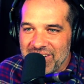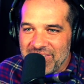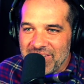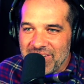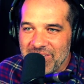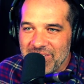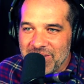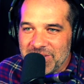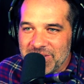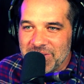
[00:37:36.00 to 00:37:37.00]
Yeah, I've heard of
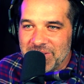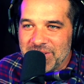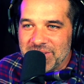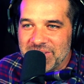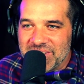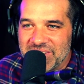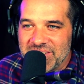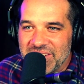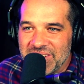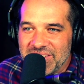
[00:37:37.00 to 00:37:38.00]
those stories.
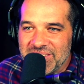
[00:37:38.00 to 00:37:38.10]
You know.